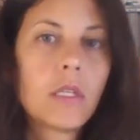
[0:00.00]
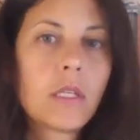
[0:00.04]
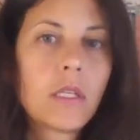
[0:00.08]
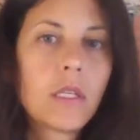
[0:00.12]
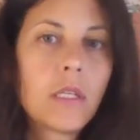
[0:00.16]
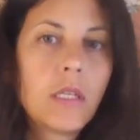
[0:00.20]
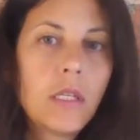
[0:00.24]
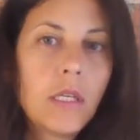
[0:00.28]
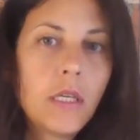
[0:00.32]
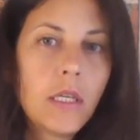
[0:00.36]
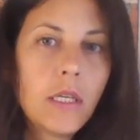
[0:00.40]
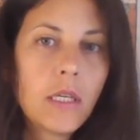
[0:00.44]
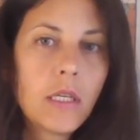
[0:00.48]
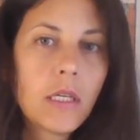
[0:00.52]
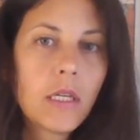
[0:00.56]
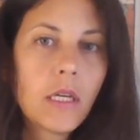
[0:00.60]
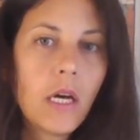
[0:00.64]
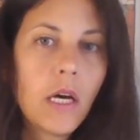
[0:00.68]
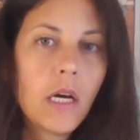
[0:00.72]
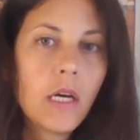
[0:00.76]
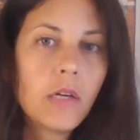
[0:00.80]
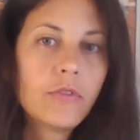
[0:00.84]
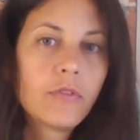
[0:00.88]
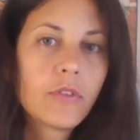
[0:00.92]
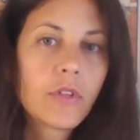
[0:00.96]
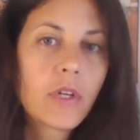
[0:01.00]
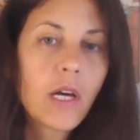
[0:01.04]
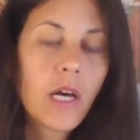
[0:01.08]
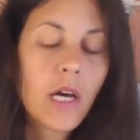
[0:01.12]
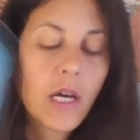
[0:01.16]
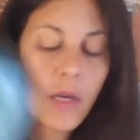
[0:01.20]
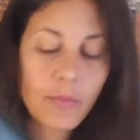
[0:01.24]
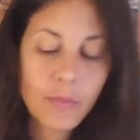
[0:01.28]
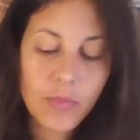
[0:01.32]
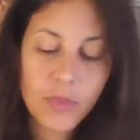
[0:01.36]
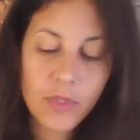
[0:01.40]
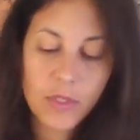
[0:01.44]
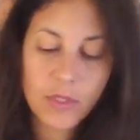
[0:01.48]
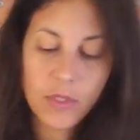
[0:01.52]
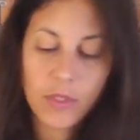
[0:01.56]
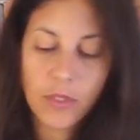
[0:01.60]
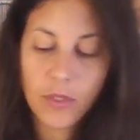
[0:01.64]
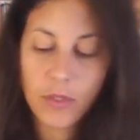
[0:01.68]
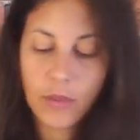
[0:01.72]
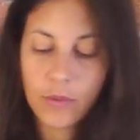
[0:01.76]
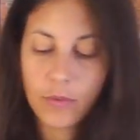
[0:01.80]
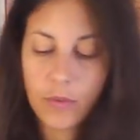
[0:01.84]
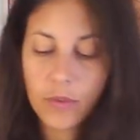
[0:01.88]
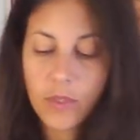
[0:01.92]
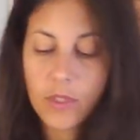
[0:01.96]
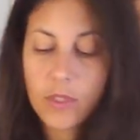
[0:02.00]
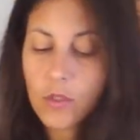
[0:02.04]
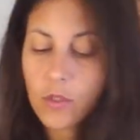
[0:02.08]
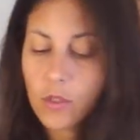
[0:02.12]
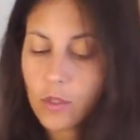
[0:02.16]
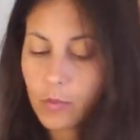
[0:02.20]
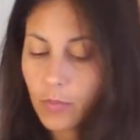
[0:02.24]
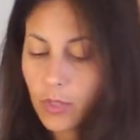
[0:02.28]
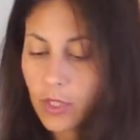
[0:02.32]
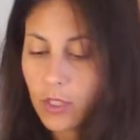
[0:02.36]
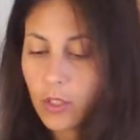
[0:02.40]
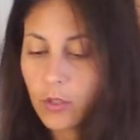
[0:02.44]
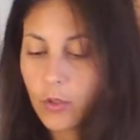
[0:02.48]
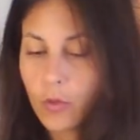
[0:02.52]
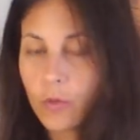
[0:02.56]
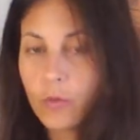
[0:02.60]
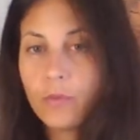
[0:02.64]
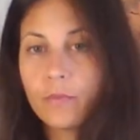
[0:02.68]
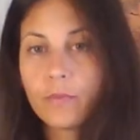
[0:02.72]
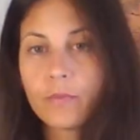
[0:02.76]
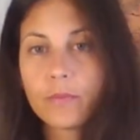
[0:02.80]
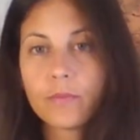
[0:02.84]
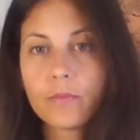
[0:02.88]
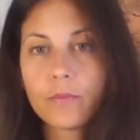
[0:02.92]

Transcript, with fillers: king of cups this could be you